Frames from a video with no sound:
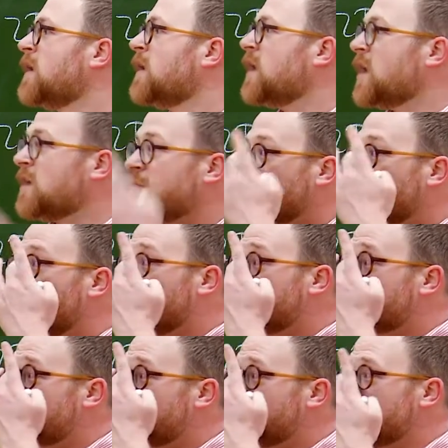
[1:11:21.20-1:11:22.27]
if you
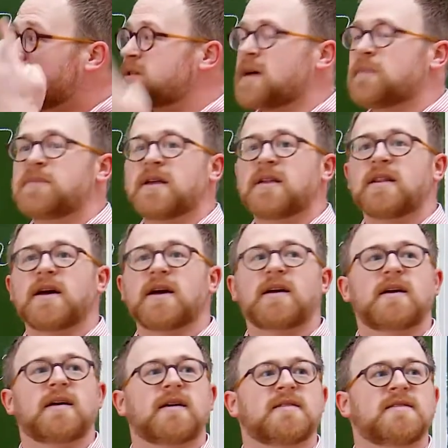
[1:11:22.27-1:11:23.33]
want to do something
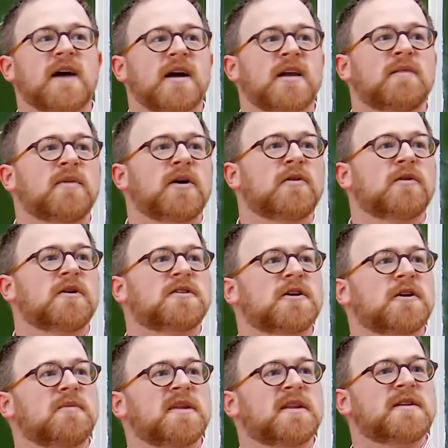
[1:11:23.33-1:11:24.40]
like dynamo or
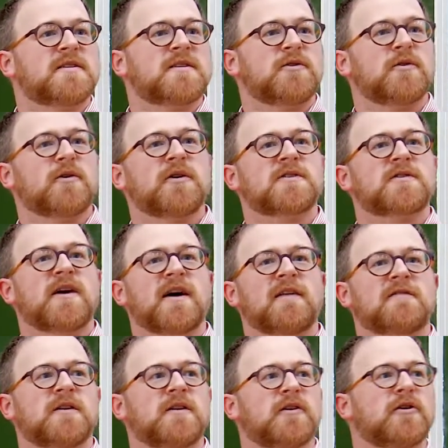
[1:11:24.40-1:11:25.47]
turbulence, you also
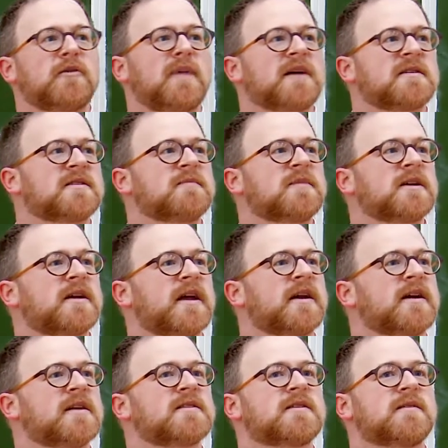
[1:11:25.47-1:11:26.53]
have to know about some
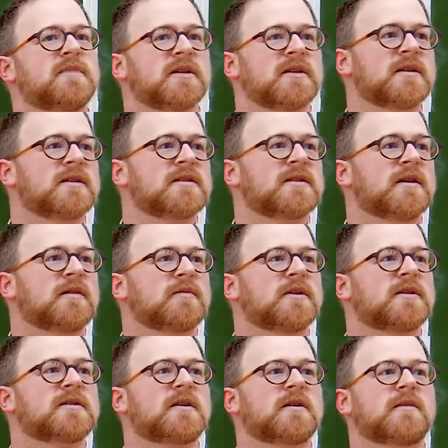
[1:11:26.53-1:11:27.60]
kinetic instabilities that I'm
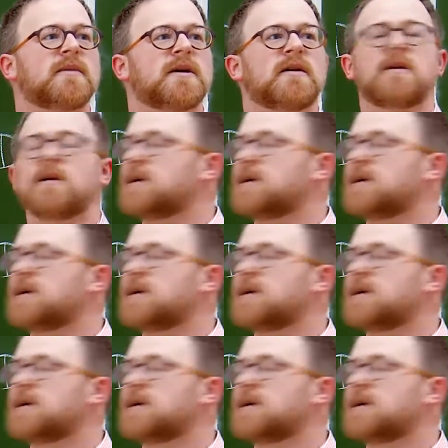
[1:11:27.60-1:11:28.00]
going to talk about.